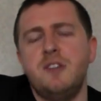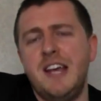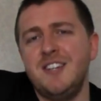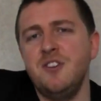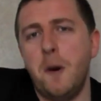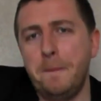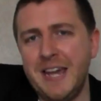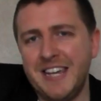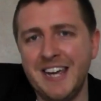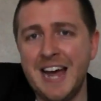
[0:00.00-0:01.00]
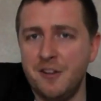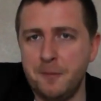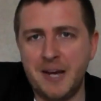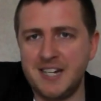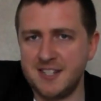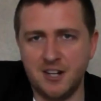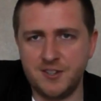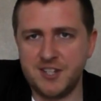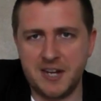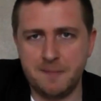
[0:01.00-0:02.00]
He's not picking out the bass
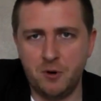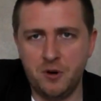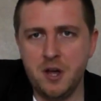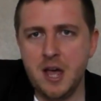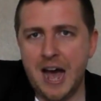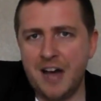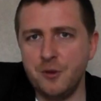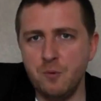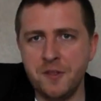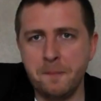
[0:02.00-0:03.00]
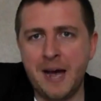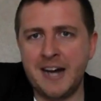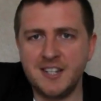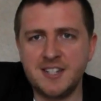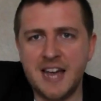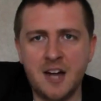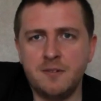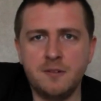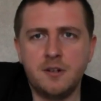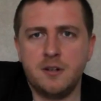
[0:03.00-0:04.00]
notes anymore, and the rhythm pattern is
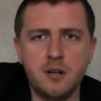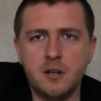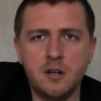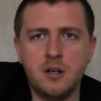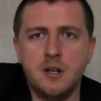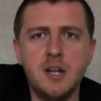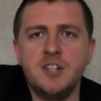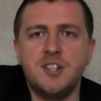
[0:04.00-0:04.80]
down.